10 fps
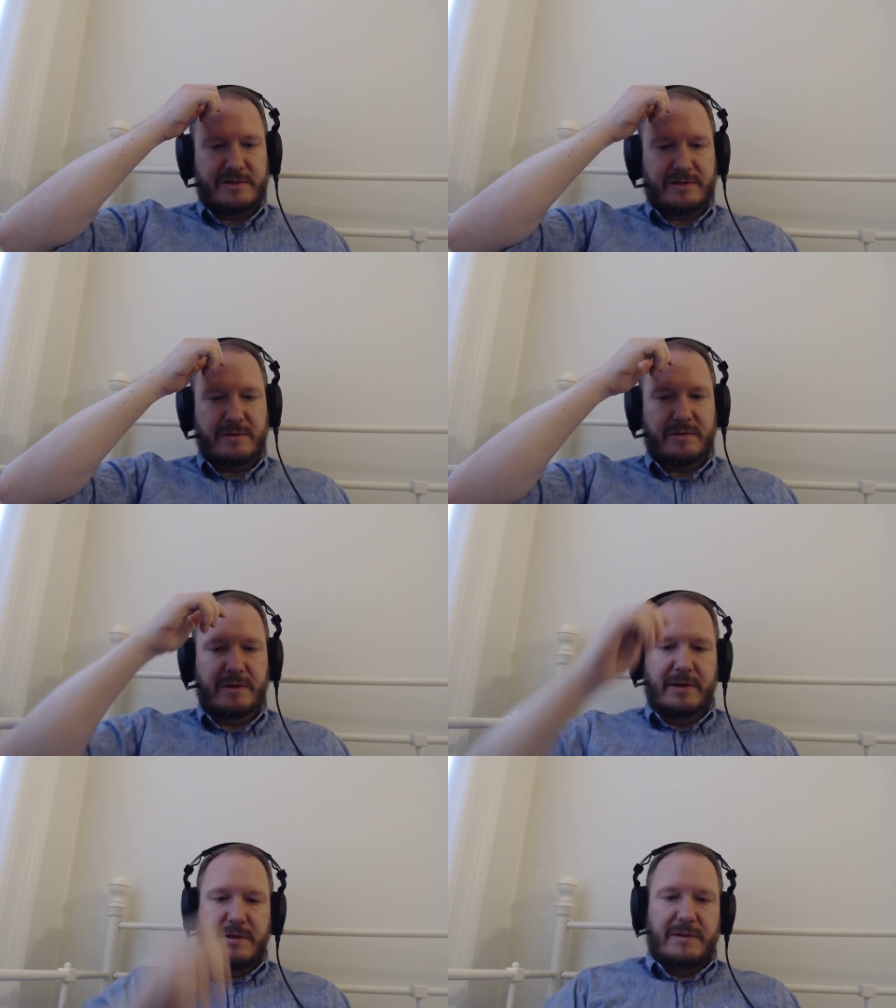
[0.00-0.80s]
So
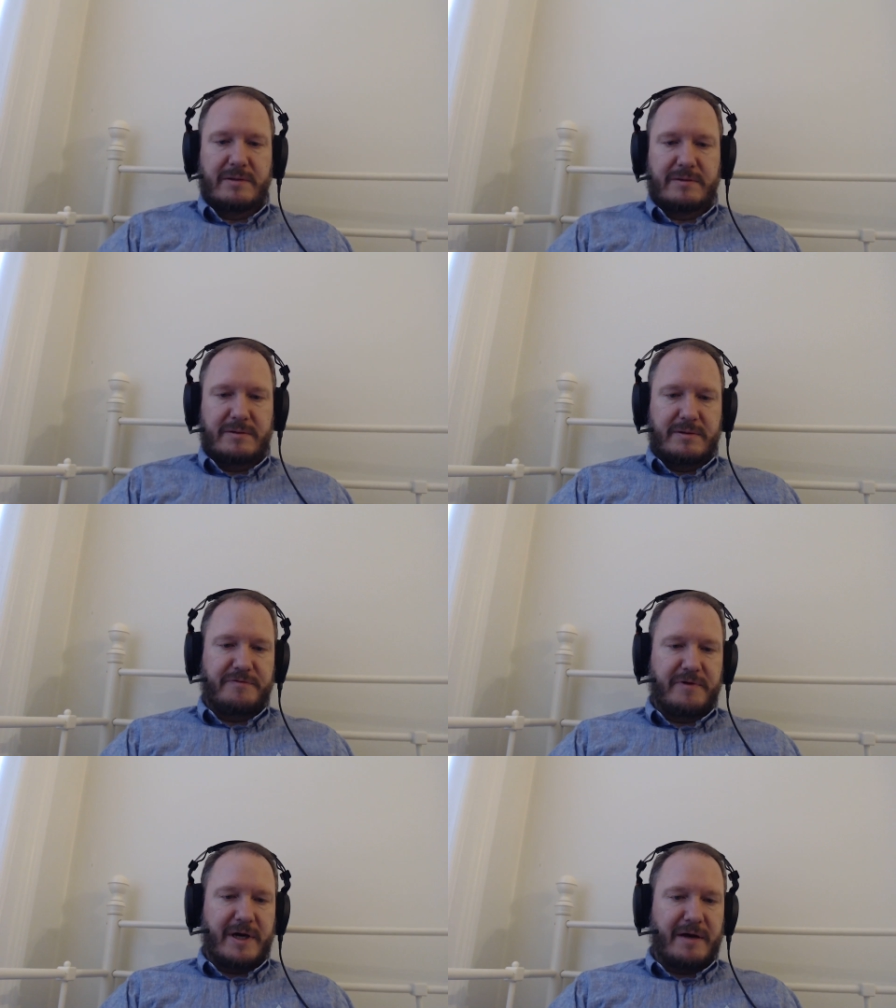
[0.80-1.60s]

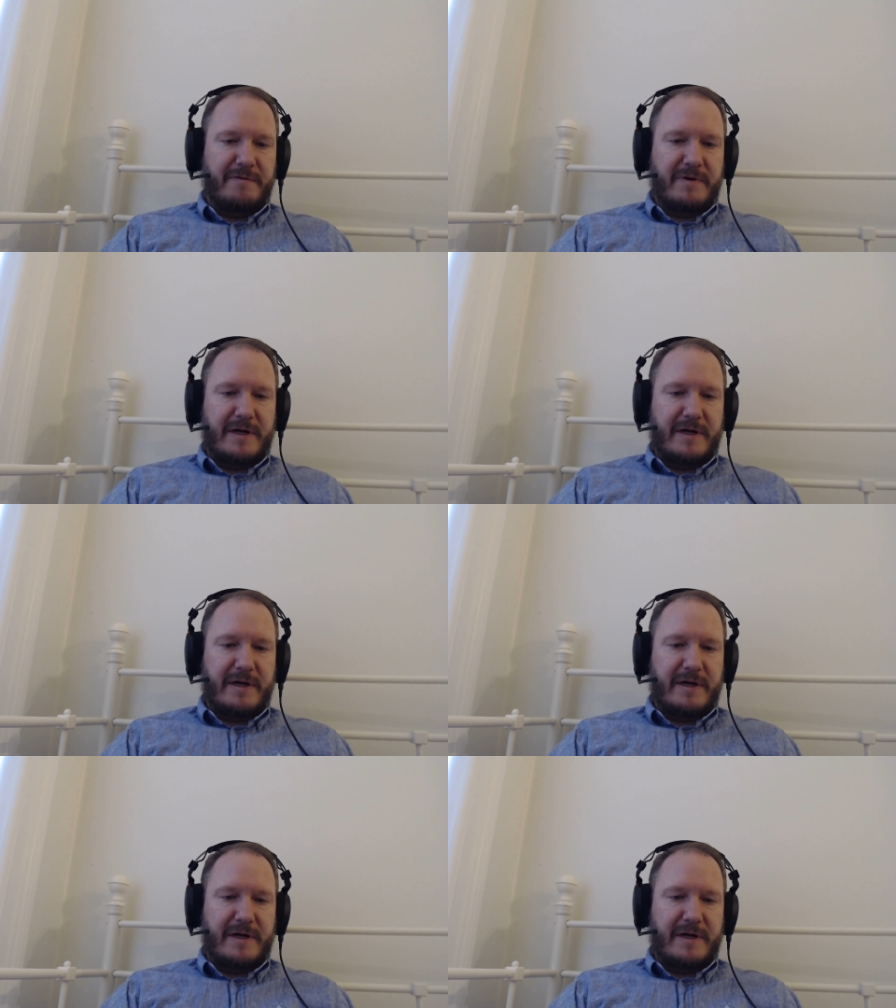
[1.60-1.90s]
if you have,